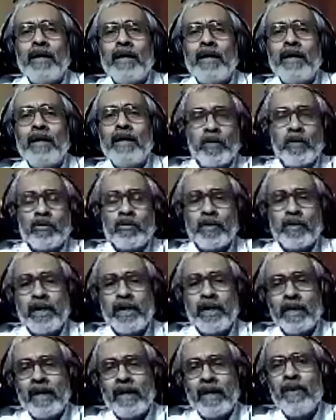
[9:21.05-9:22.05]
so that
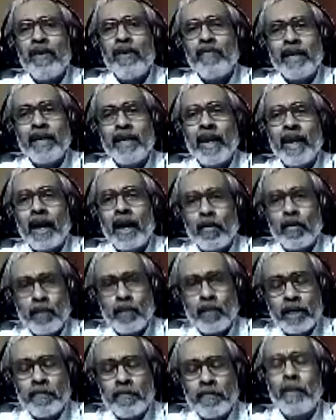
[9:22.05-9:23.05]
even we can accommodate
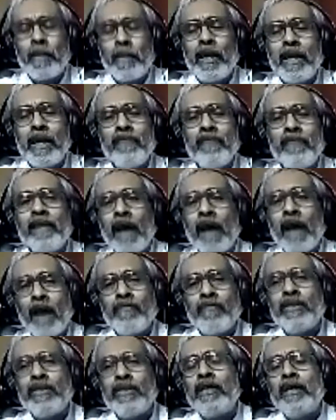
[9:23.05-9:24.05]
people even after
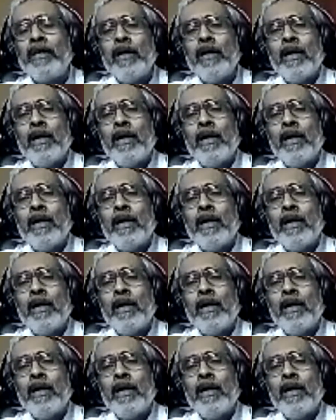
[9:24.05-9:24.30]
uh,